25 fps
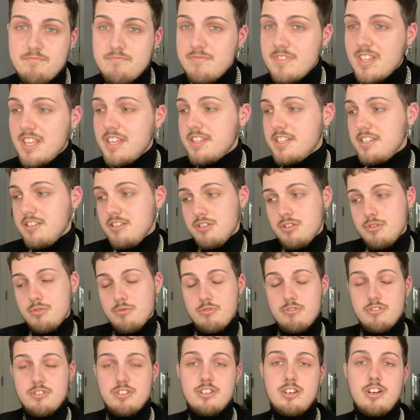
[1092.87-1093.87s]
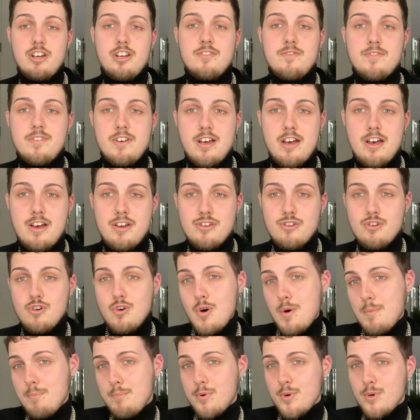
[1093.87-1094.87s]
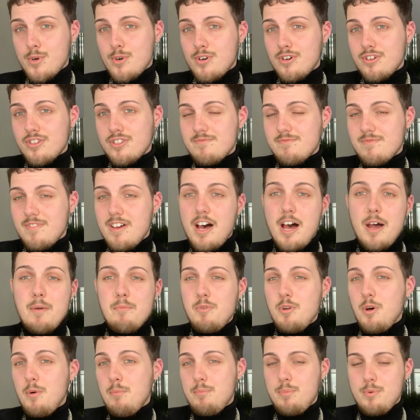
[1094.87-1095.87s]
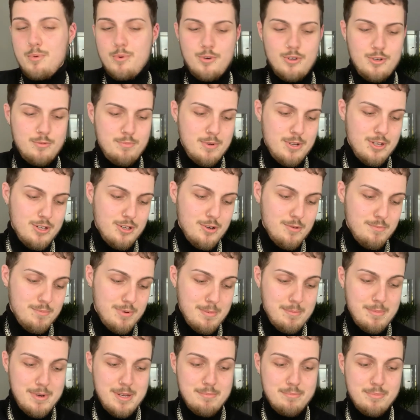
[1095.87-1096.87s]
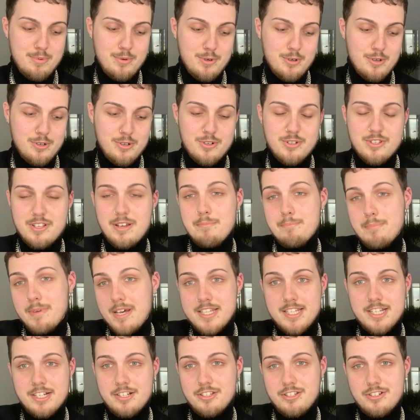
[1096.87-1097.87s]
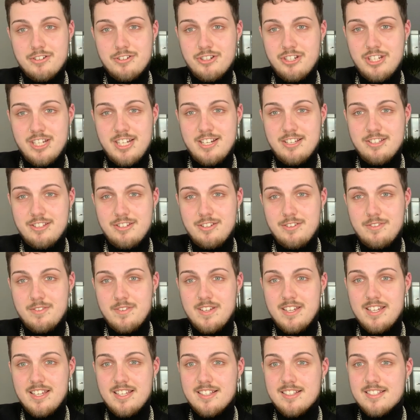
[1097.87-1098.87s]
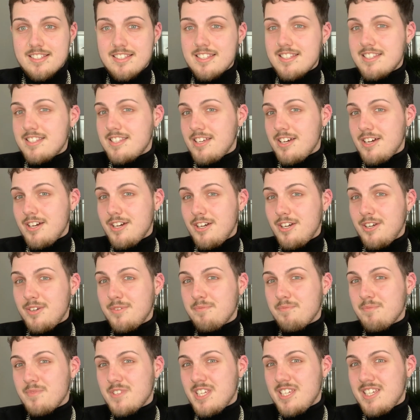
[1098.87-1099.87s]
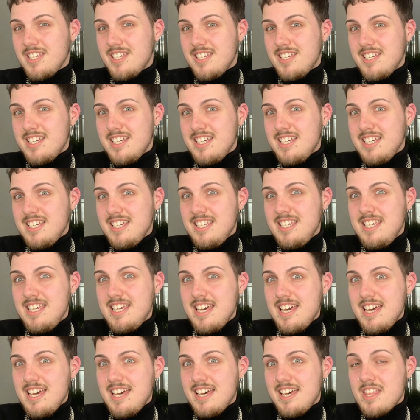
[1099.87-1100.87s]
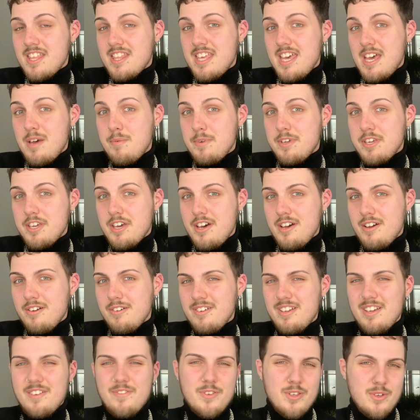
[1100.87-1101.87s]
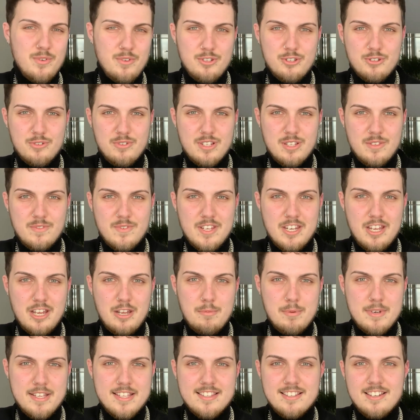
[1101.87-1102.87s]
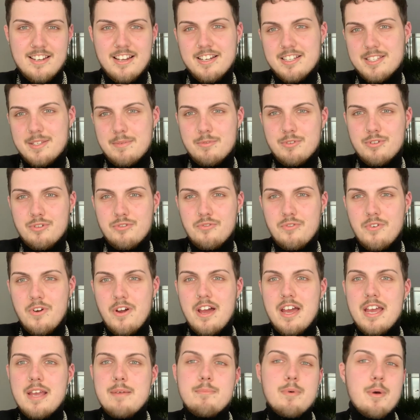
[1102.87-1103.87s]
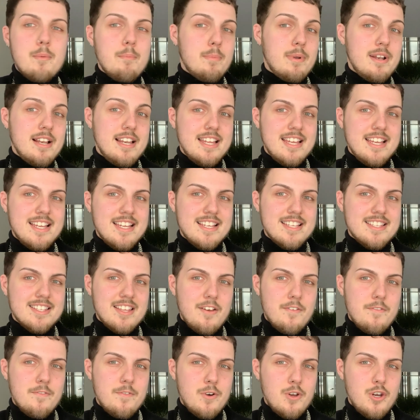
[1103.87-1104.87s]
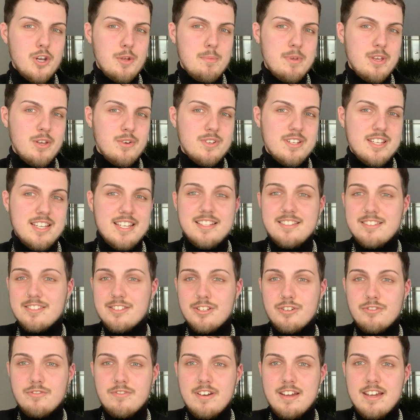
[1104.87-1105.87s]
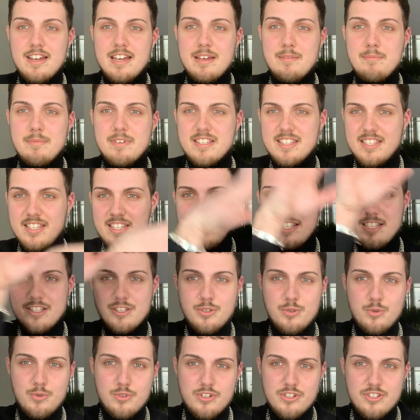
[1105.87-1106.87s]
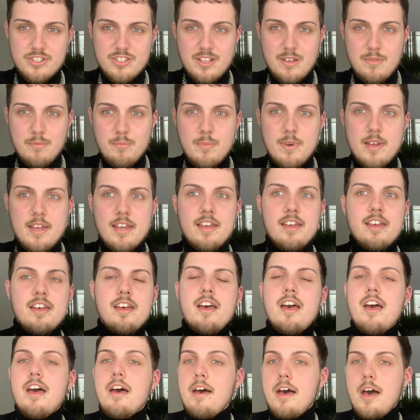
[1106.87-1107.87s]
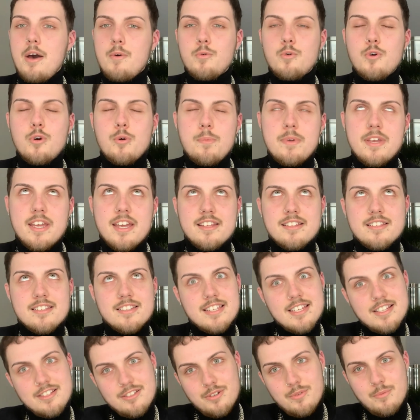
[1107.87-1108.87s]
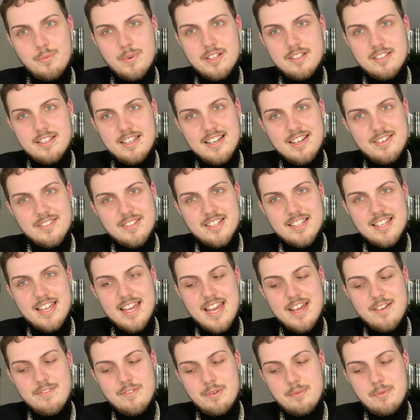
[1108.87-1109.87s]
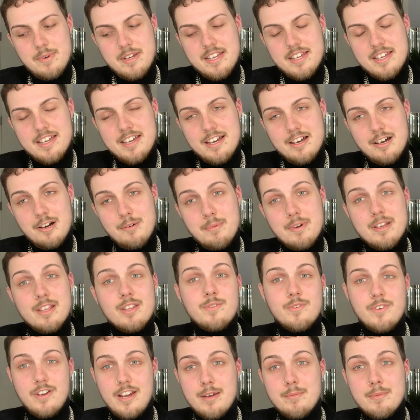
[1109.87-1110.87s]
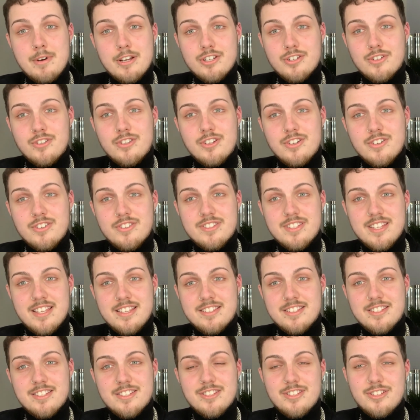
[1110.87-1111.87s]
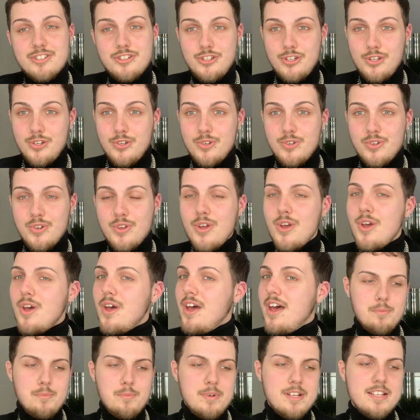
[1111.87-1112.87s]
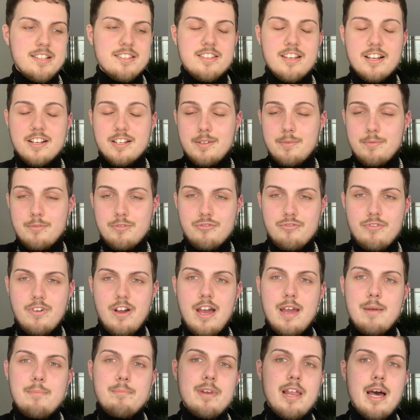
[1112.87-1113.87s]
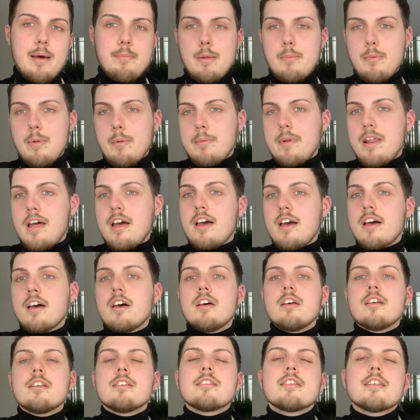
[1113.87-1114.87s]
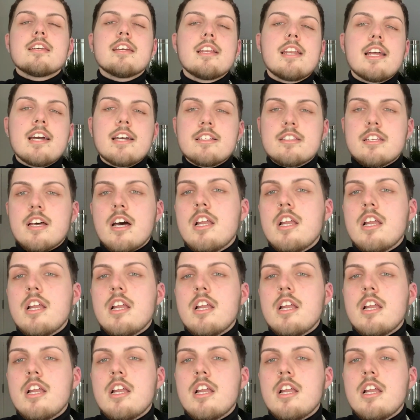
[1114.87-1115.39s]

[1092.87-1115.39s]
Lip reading: This talk's over. You're bored. I'm not bored, but you're probably bored because I'm buzzing because I've got shitloads of new things. So yeah, there we go. If you enjoyed this video, please like, subscribe. Please follow me on Instagram. It's in these corners somewhere. I will be getting to TikTok one day. I say that every week, girl, but it's very much on the consensus to do. Please like, subscribe, blah, blah, blah, blah. See you later.